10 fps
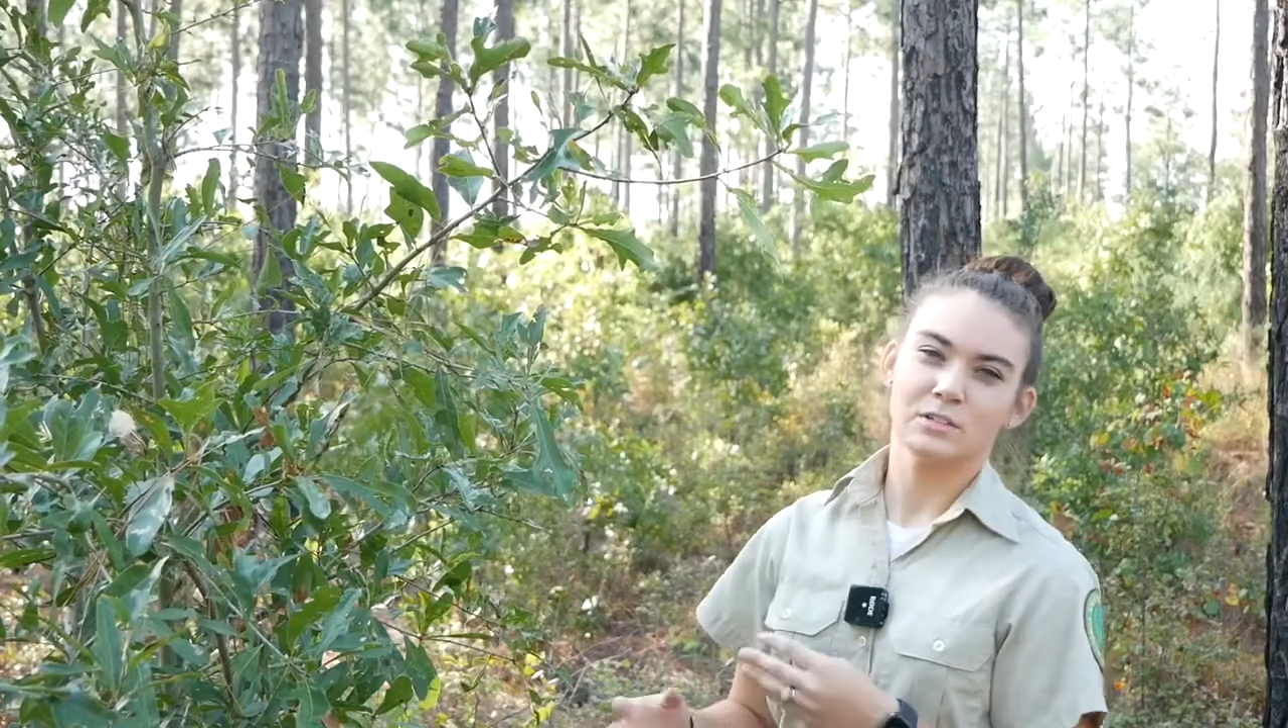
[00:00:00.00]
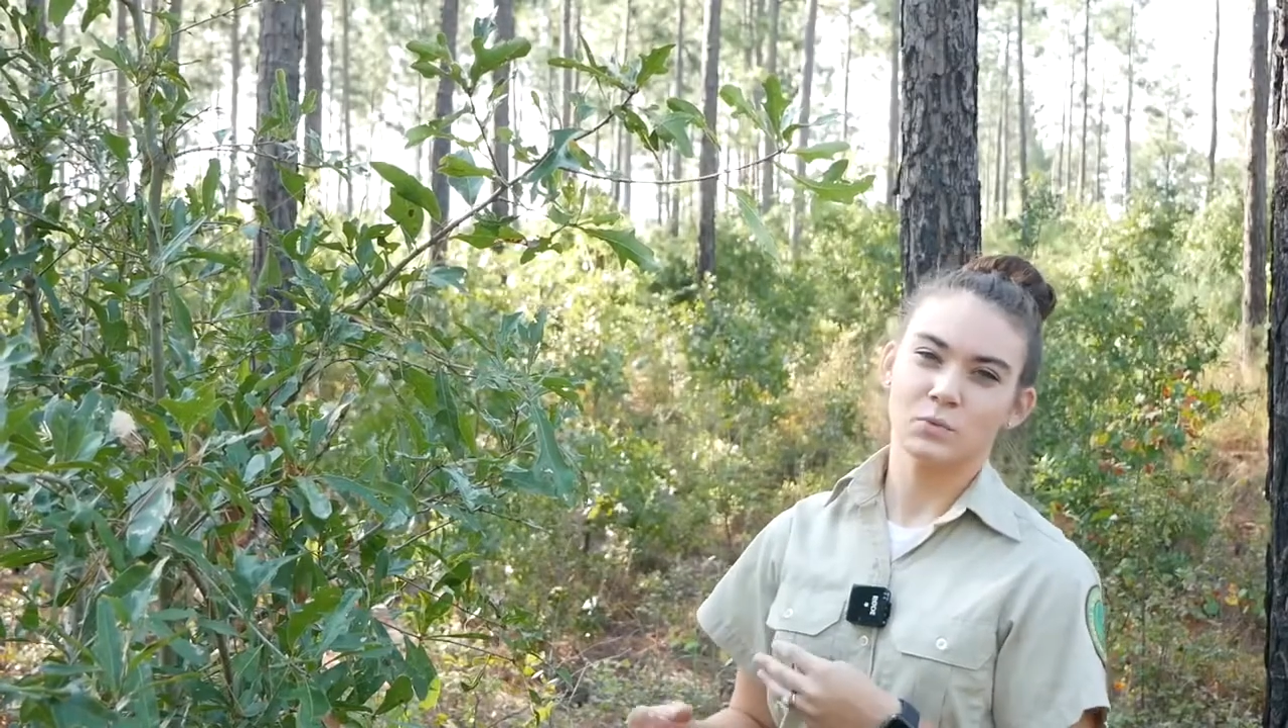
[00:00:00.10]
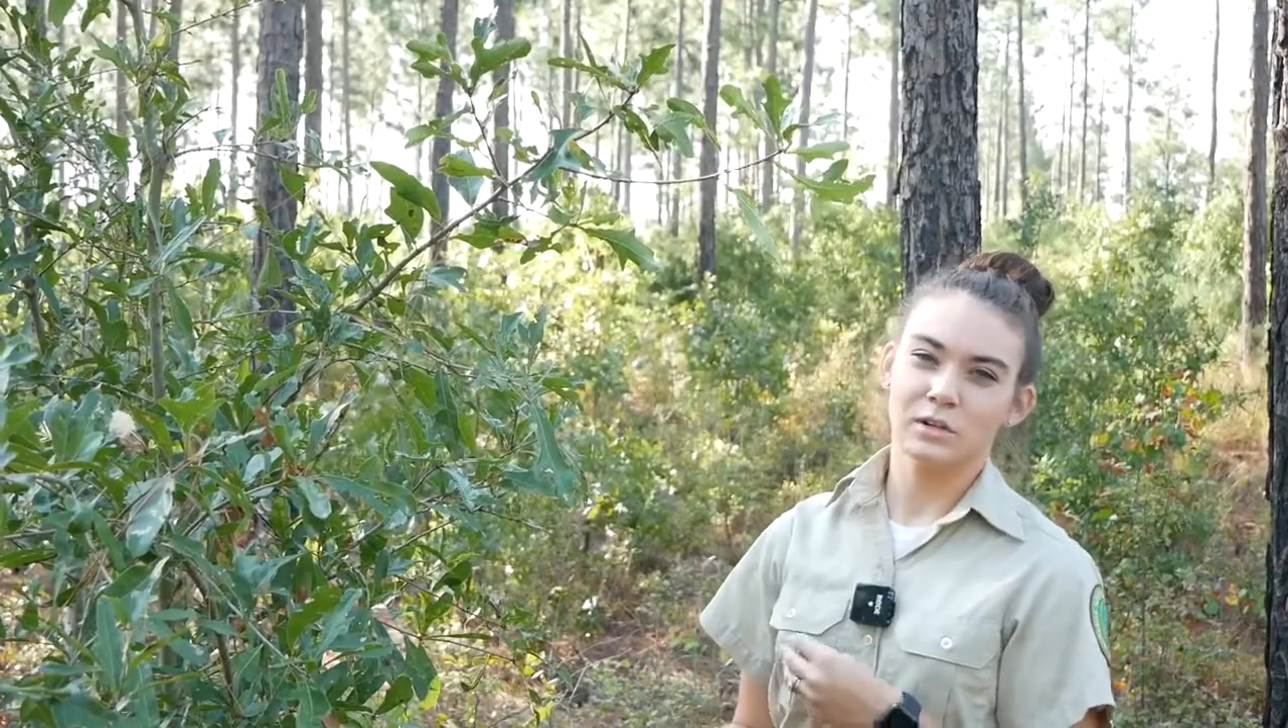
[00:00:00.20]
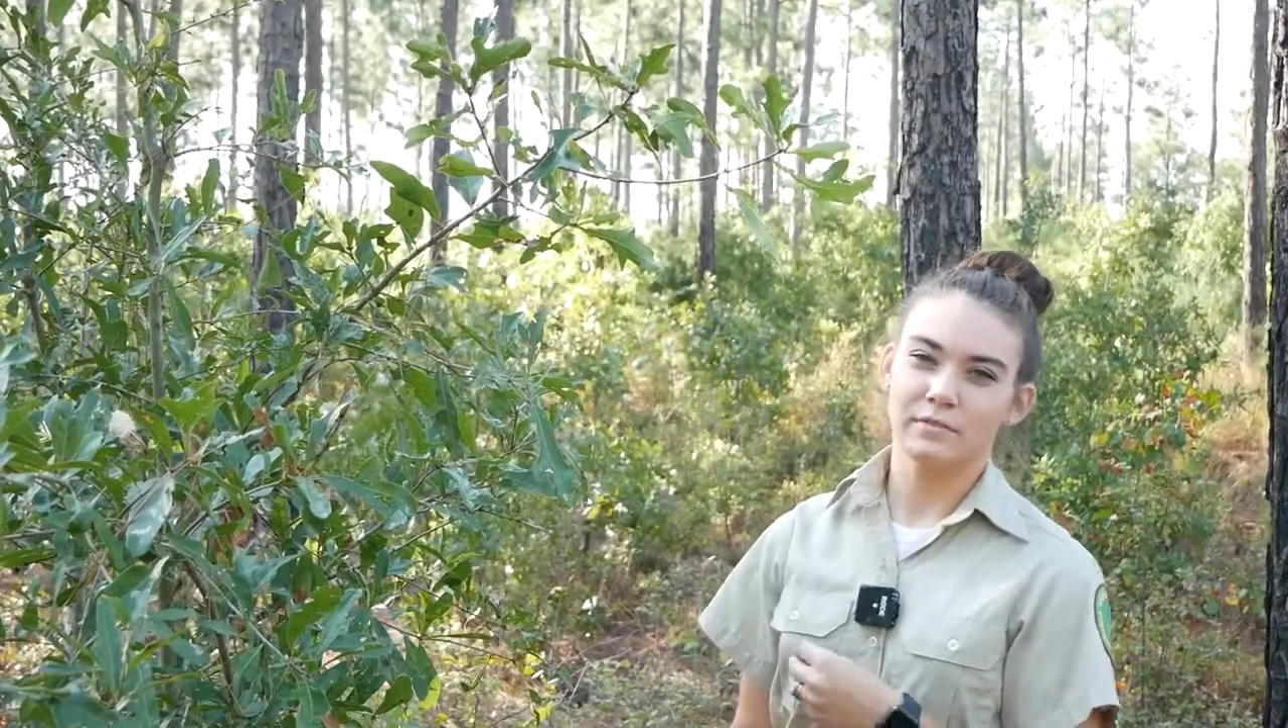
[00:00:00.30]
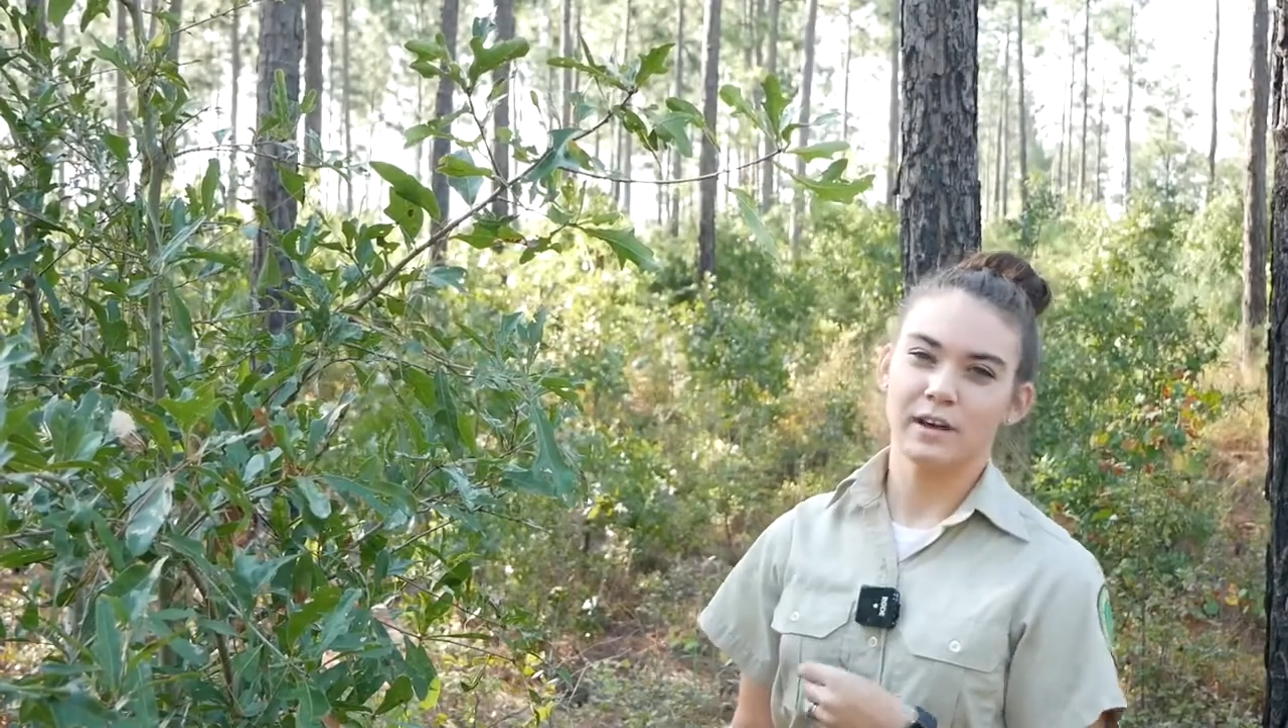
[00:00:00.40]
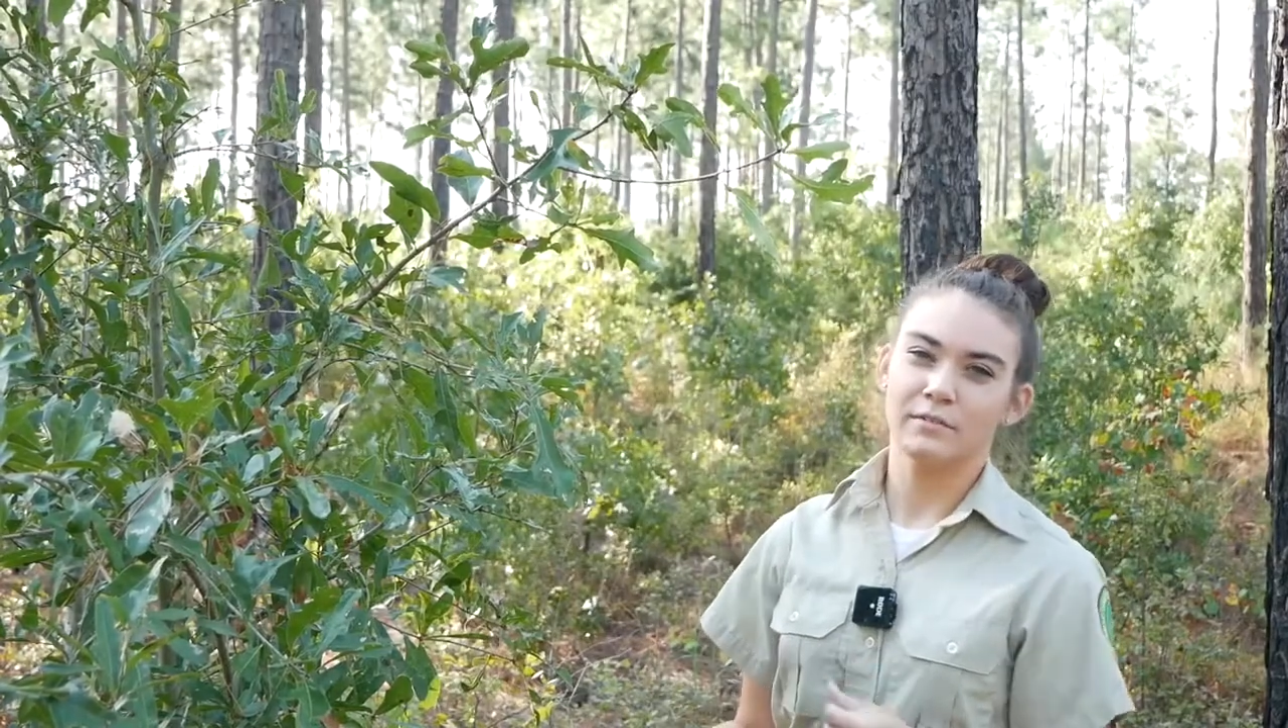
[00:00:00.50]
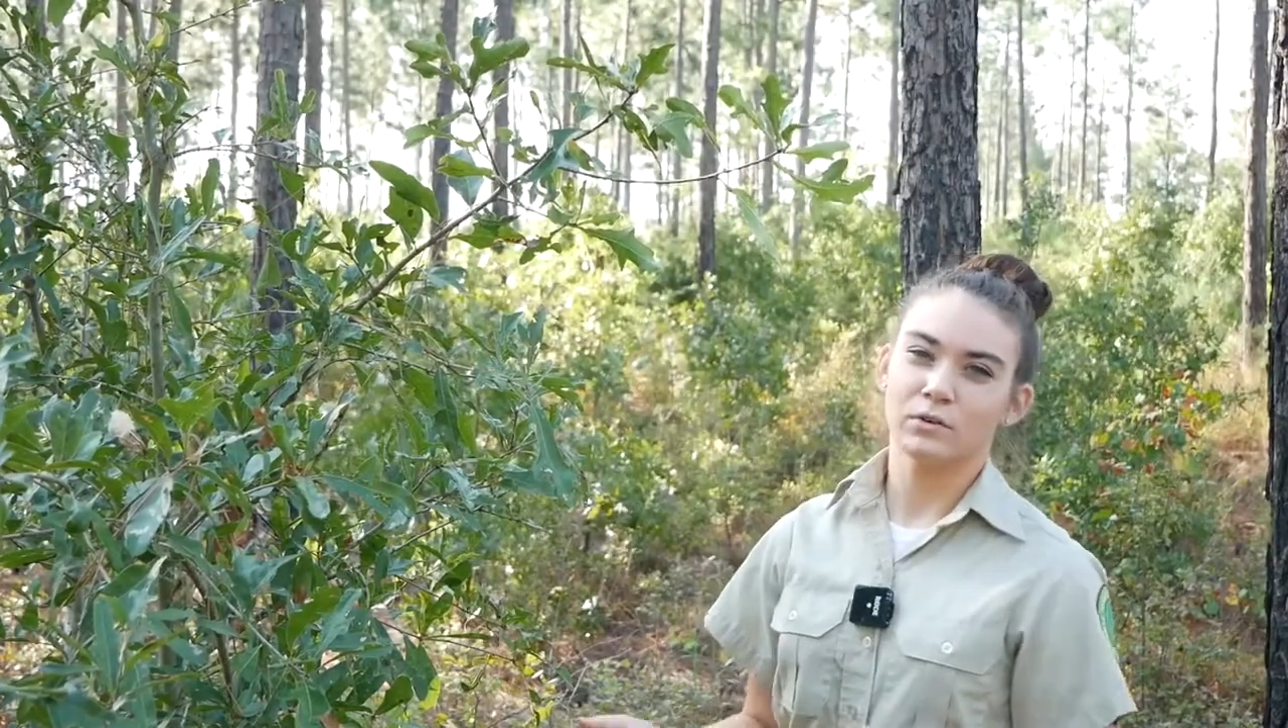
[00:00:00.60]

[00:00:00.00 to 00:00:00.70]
25